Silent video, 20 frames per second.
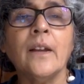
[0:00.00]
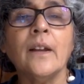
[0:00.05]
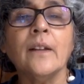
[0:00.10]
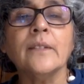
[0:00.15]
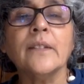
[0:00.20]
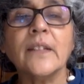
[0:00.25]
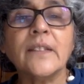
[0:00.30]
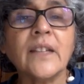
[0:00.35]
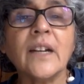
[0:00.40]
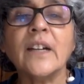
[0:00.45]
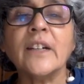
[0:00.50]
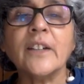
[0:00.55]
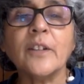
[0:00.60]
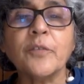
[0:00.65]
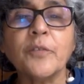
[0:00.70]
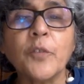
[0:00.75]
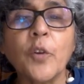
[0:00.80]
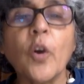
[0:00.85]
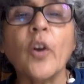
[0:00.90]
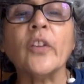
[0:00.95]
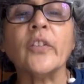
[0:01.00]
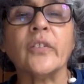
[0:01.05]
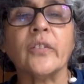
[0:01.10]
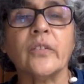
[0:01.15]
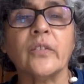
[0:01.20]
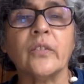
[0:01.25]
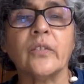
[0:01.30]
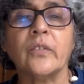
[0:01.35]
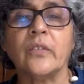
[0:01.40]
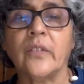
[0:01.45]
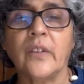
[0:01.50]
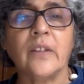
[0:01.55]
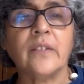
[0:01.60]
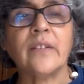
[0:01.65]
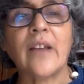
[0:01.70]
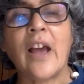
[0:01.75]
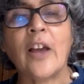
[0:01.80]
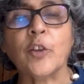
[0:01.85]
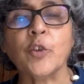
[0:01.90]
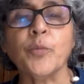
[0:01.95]
The third, of course, is
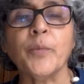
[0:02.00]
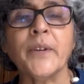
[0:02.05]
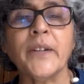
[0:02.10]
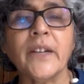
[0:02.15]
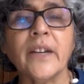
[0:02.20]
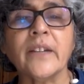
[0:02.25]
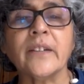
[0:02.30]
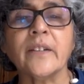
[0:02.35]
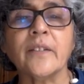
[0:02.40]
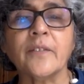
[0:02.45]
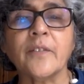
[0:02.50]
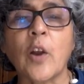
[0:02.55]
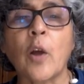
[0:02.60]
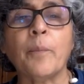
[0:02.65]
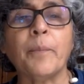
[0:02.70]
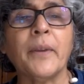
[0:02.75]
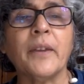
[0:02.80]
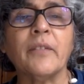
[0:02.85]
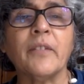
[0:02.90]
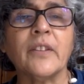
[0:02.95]
argumentative topic,